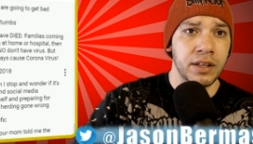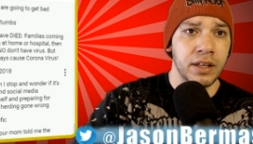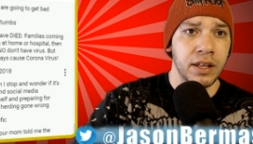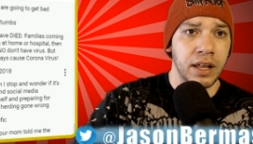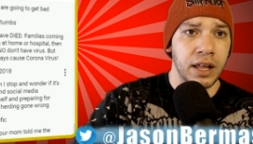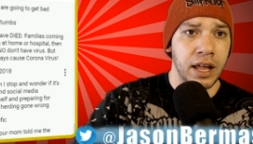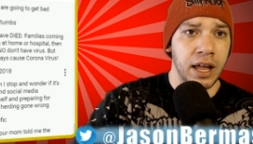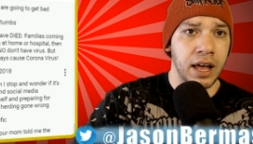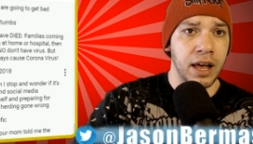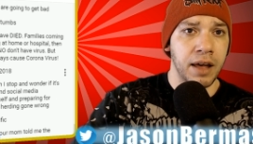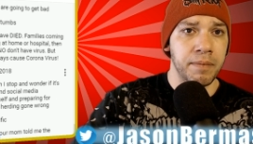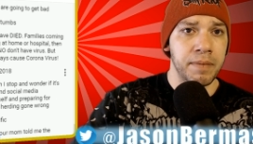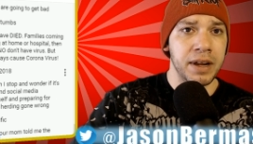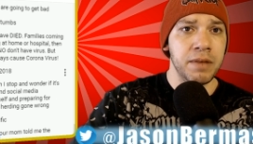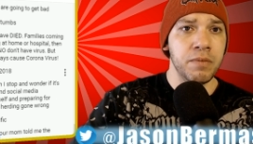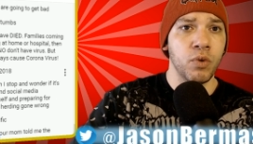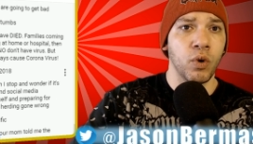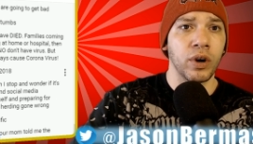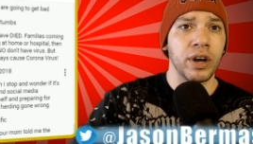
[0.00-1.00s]
Many
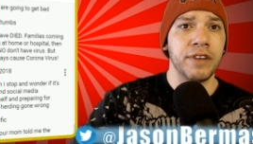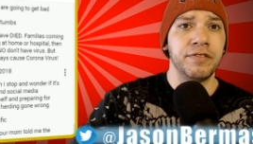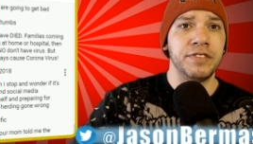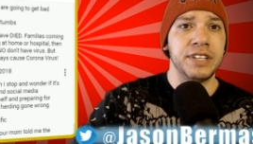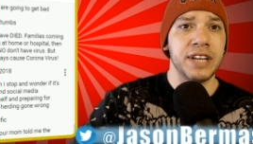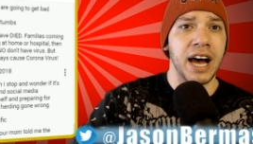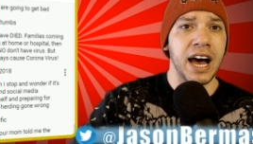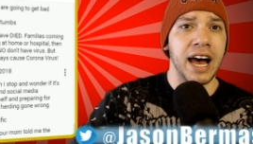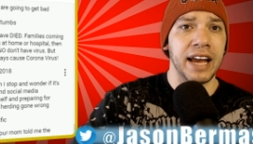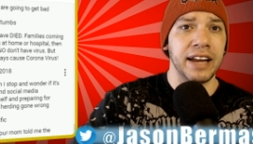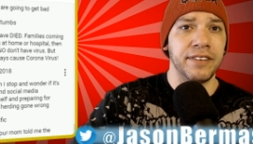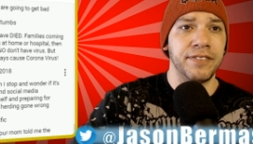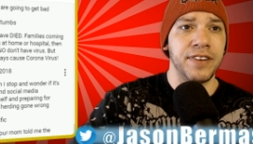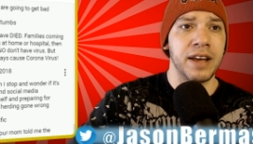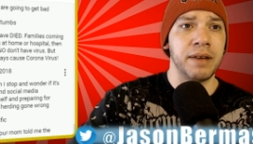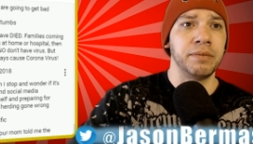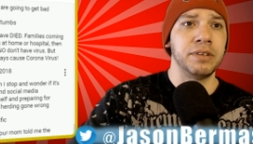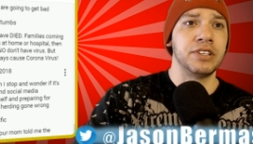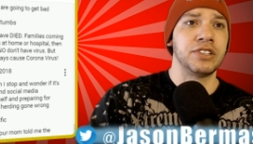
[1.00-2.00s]
more have died.
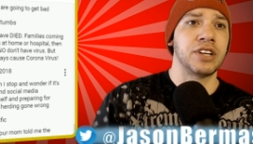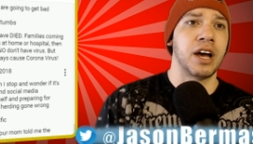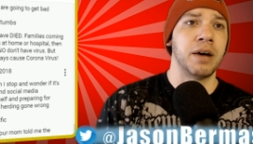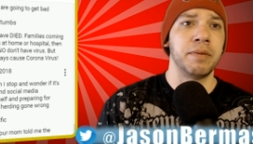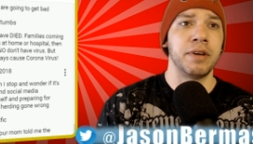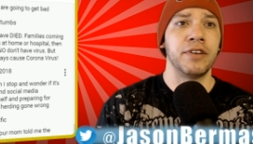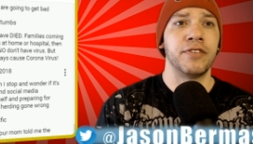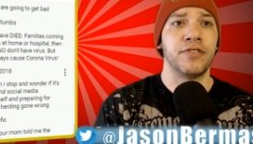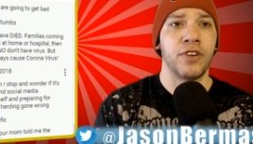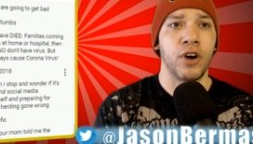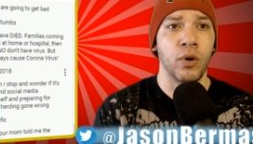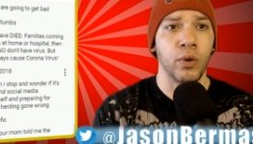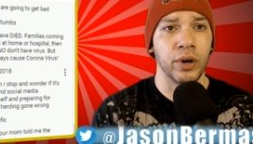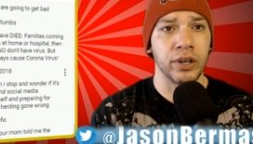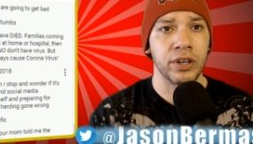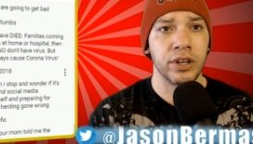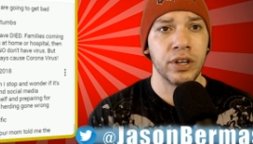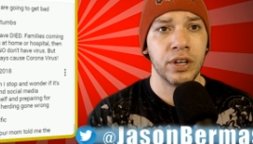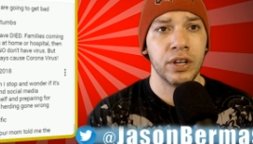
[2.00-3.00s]
Families coming forward.